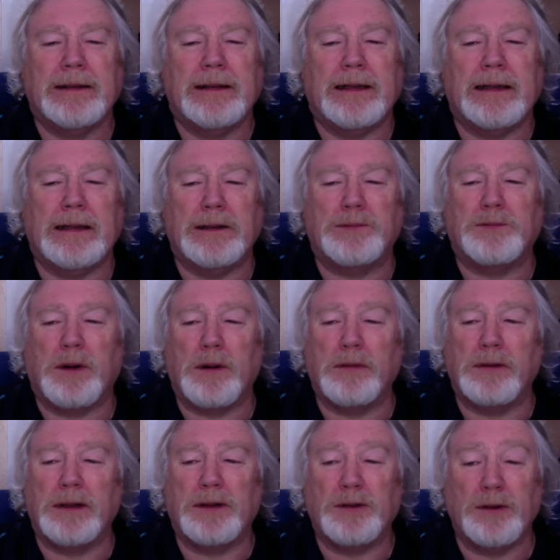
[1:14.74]
and it's
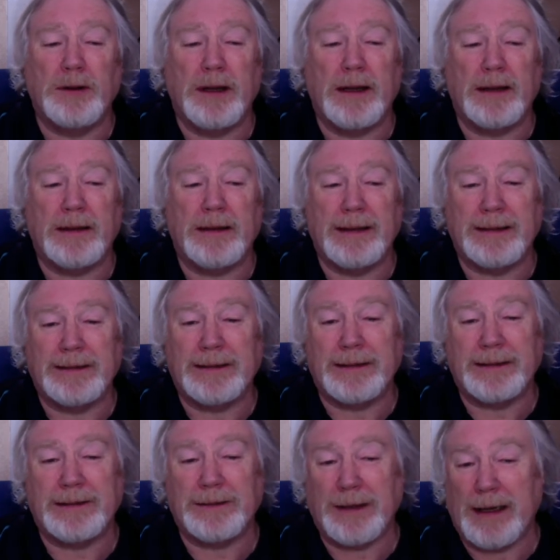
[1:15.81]
probably true that this
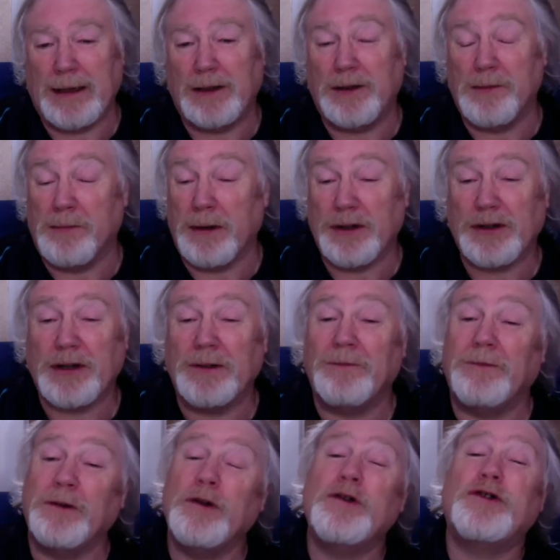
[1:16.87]
has led to much
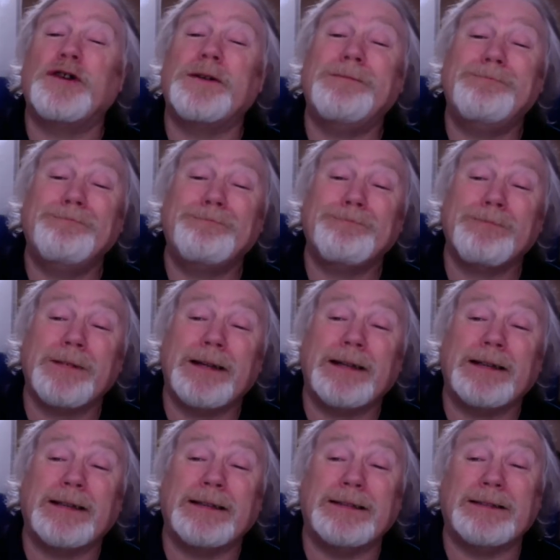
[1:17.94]
confusion
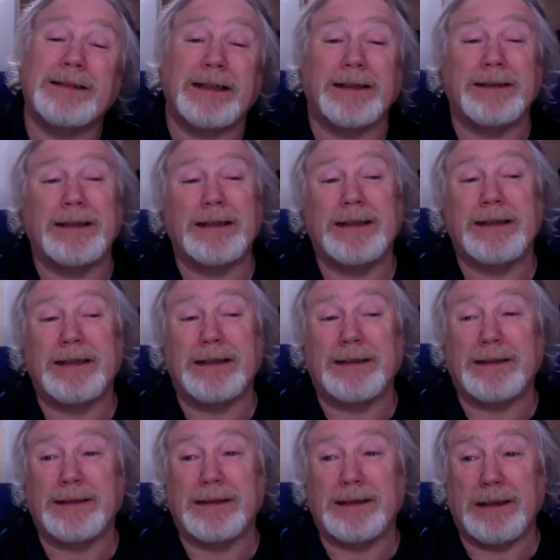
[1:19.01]
concerning their
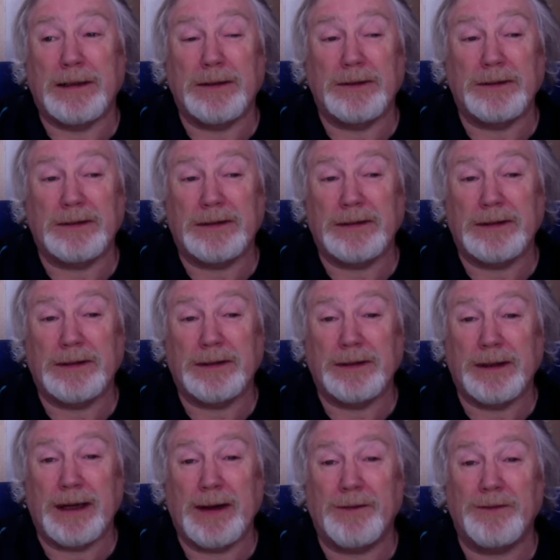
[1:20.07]
cults,
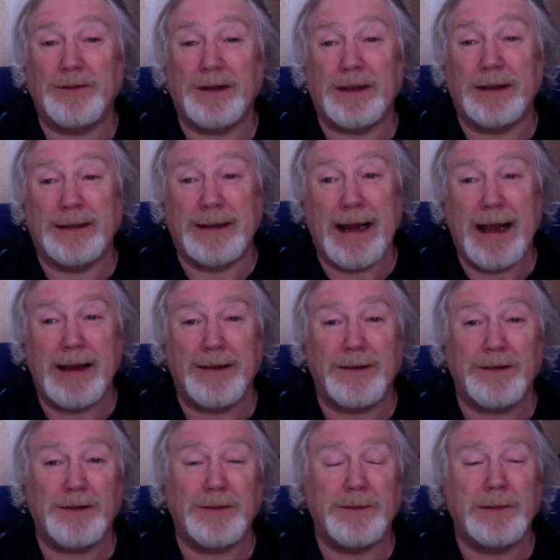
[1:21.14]
lives and
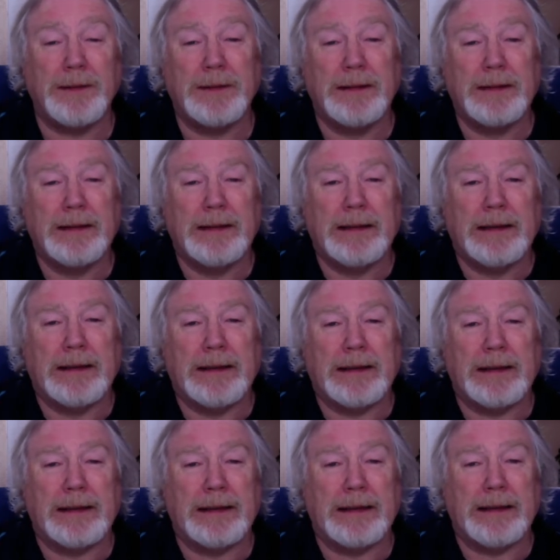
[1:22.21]
deaths,
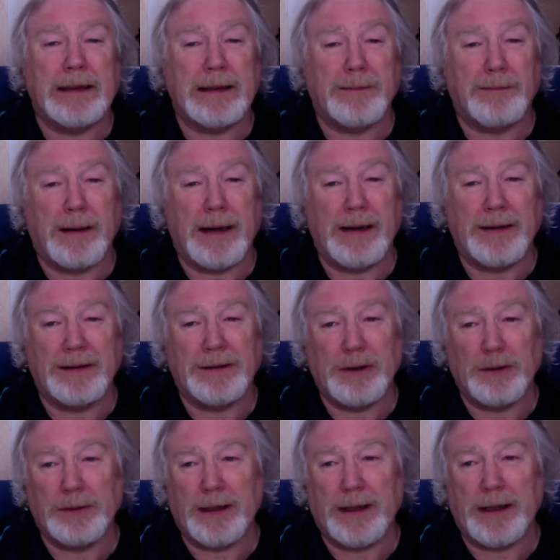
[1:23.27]
and thereby
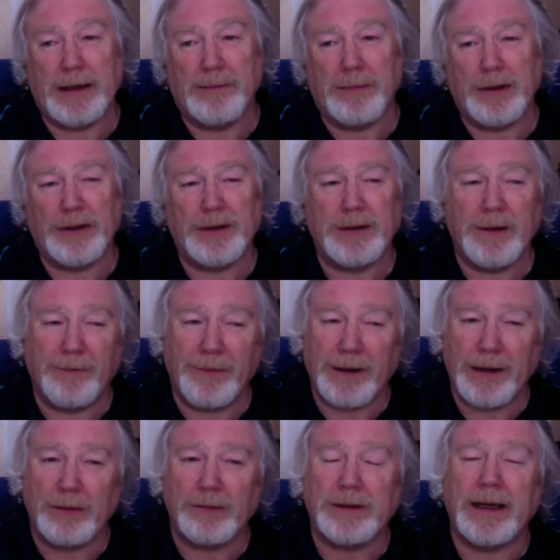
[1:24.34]
resulting in much
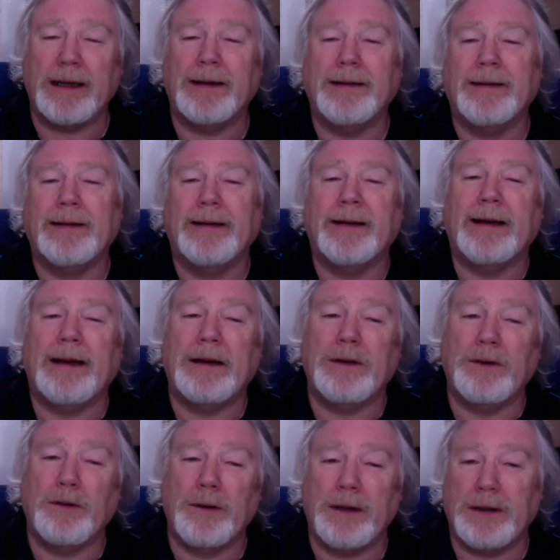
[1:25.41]
difficulty in
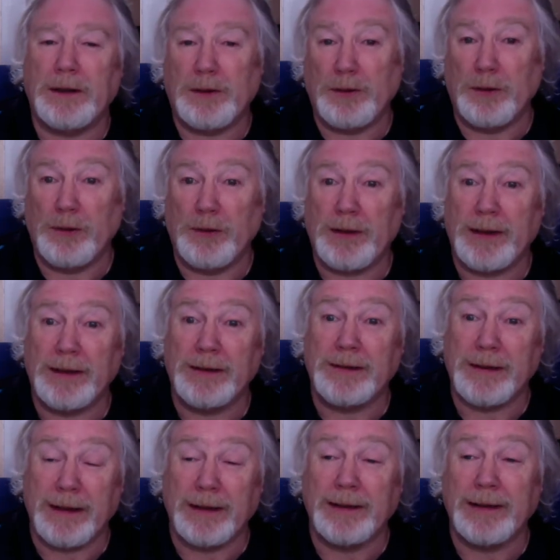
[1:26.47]
knowing the truth
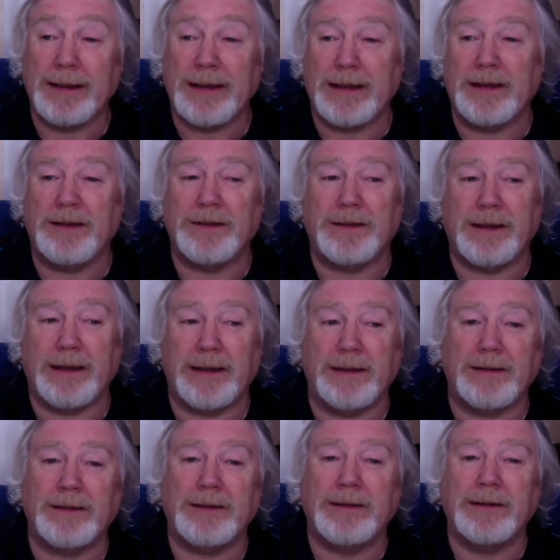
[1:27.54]
concerning each
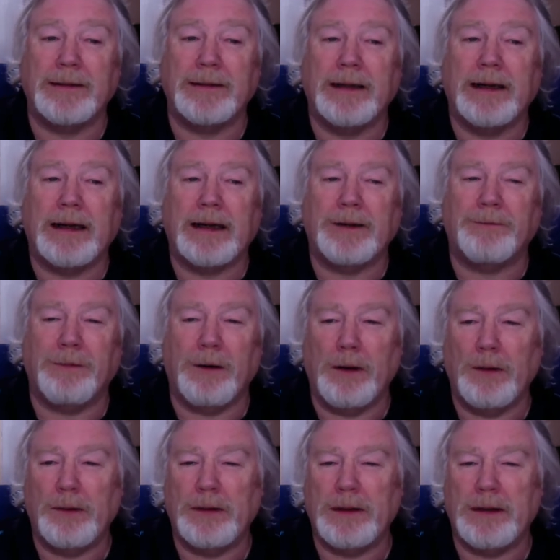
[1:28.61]
saint, as
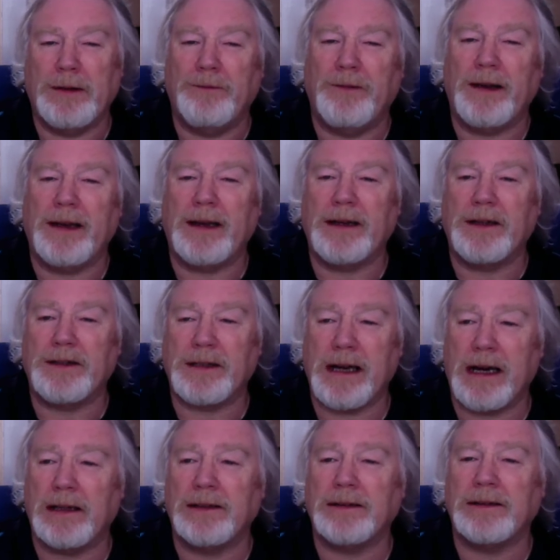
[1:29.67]
found in the various
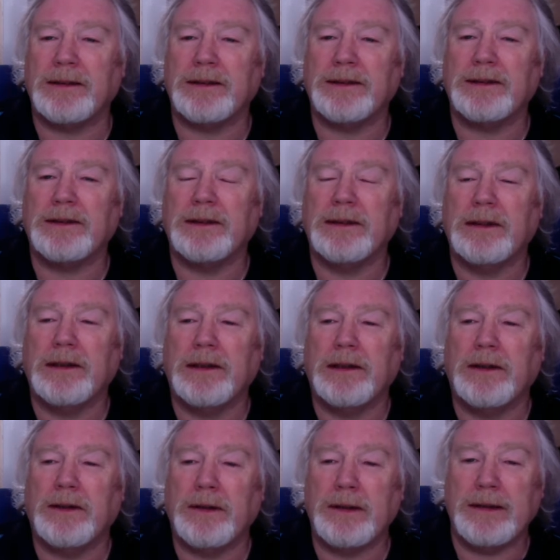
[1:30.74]
calendars
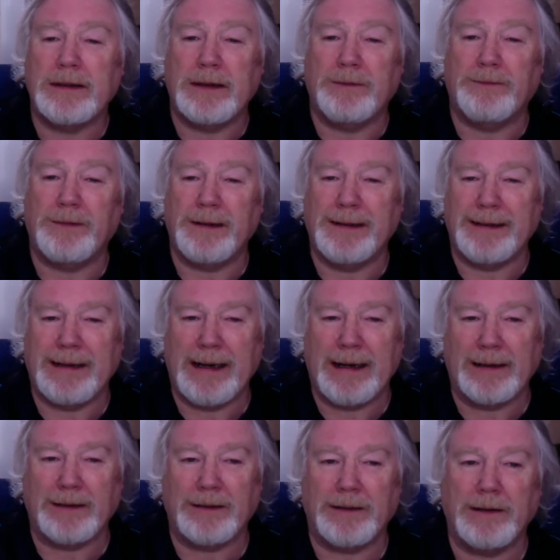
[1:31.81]
on different
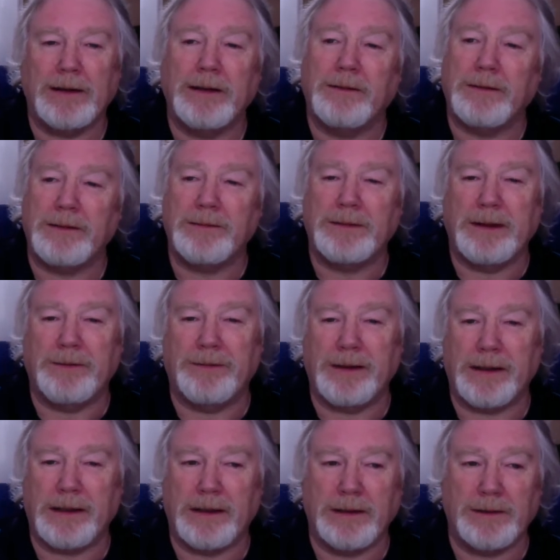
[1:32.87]
dates from
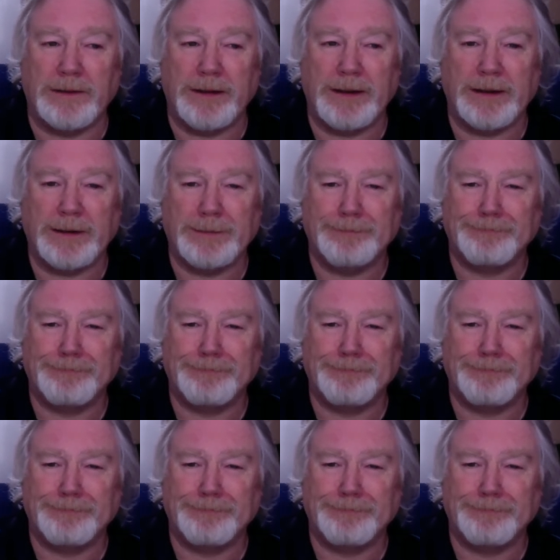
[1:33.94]
different countries.